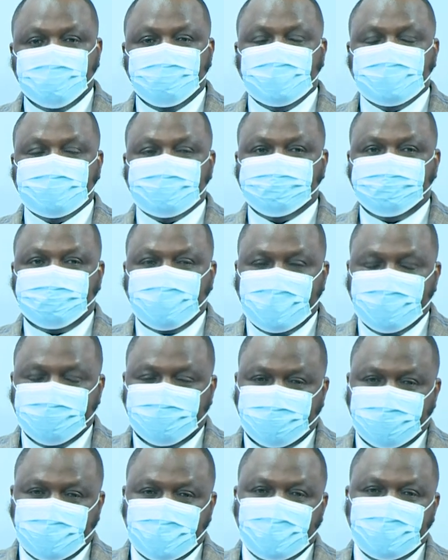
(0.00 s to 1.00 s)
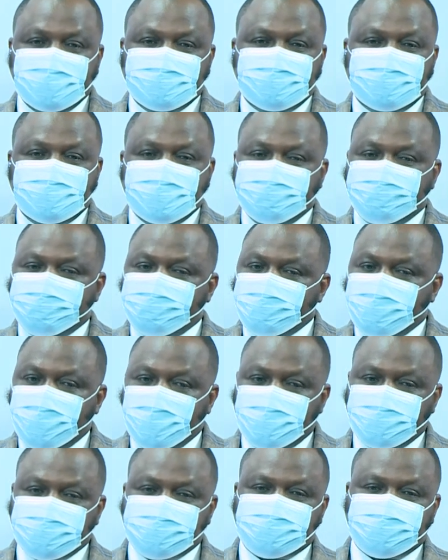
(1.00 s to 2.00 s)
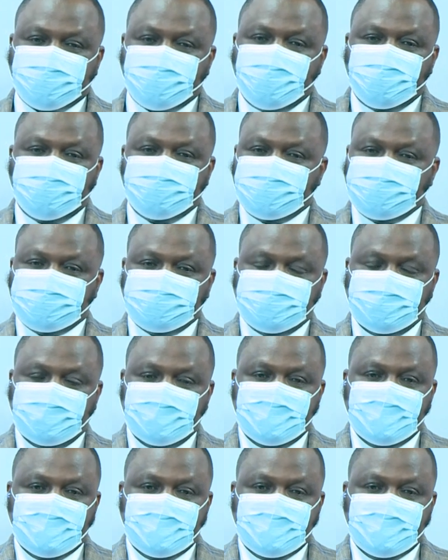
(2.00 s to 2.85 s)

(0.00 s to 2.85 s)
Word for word: but by far the most common